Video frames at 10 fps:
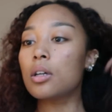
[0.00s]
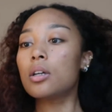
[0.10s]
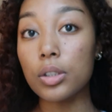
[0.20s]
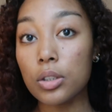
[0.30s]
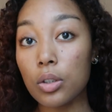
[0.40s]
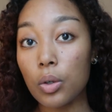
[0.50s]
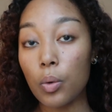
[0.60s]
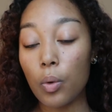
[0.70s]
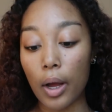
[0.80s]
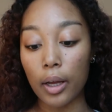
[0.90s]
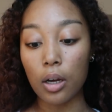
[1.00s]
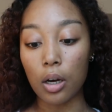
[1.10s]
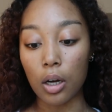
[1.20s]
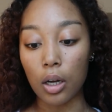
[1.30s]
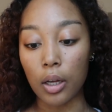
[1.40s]
Also, I
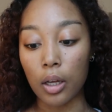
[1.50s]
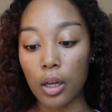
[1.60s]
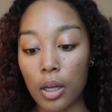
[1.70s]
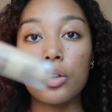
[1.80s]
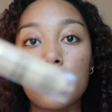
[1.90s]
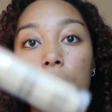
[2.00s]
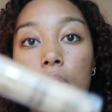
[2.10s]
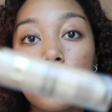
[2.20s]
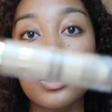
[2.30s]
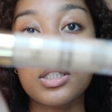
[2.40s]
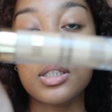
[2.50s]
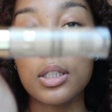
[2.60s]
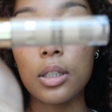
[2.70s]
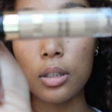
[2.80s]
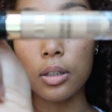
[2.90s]
got a new
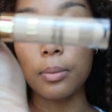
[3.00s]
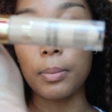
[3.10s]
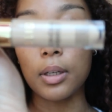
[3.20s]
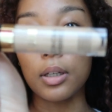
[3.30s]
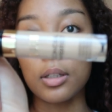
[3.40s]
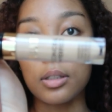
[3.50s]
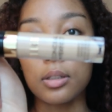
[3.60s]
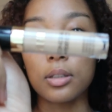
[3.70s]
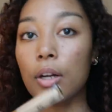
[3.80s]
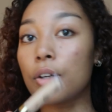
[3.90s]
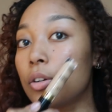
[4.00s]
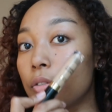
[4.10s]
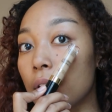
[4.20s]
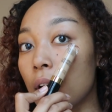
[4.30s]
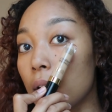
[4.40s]
concealer because I don't know
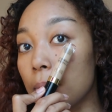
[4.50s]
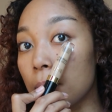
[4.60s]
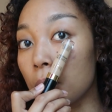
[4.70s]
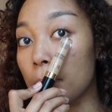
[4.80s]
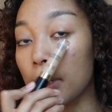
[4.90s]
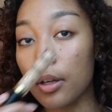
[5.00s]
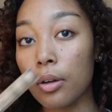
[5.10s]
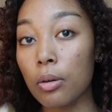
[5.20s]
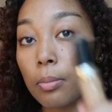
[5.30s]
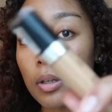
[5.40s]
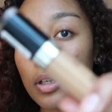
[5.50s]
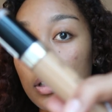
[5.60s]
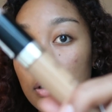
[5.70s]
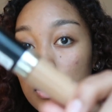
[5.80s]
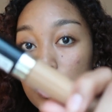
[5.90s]
if I got more pale,
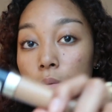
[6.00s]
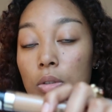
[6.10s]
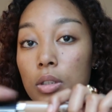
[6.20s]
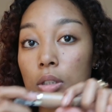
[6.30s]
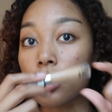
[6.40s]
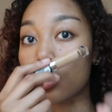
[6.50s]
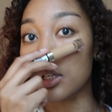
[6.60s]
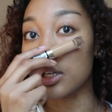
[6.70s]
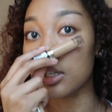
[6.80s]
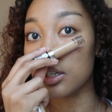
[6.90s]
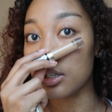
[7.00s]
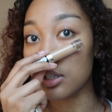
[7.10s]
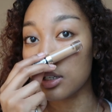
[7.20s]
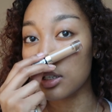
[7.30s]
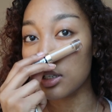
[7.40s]
but this one is just like,
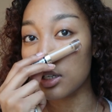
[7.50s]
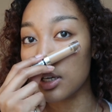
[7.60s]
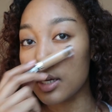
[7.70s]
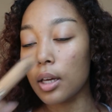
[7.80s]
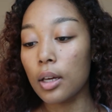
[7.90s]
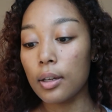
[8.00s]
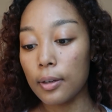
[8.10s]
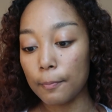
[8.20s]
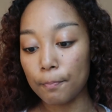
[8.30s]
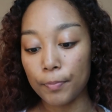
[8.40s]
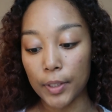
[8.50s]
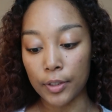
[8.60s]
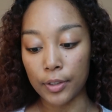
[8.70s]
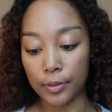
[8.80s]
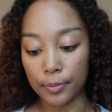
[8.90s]
I
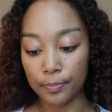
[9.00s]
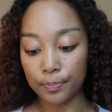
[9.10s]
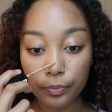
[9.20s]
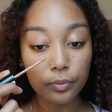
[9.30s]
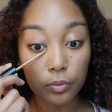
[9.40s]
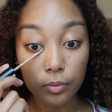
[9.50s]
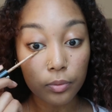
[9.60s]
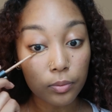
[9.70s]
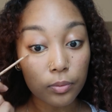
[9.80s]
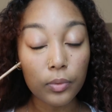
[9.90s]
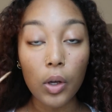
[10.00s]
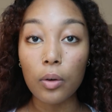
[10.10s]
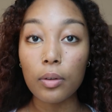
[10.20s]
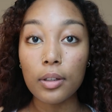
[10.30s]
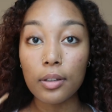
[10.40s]
don't know.
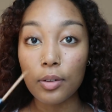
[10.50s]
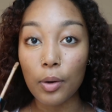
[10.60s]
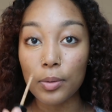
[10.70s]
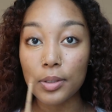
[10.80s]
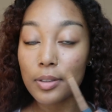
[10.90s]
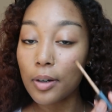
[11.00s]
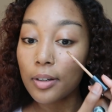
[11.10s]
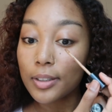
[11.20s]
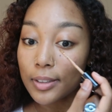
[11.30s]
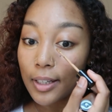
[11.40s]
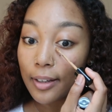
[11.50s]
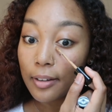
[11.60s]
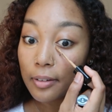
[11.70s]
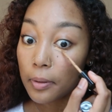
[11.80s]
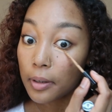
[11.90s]
Oh, and the nose scar is
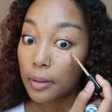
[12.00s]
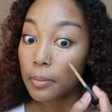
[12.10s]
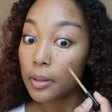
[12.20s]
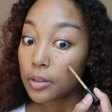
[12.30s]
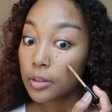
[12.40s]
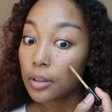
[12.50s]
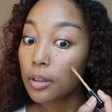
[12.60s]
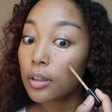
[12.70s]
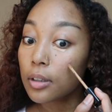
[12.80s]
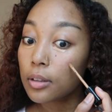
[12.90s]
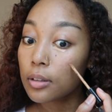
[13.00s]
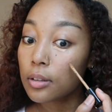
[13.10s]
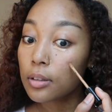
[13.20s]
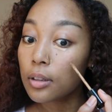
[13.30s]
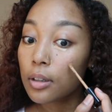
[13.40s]
like pretty much gone.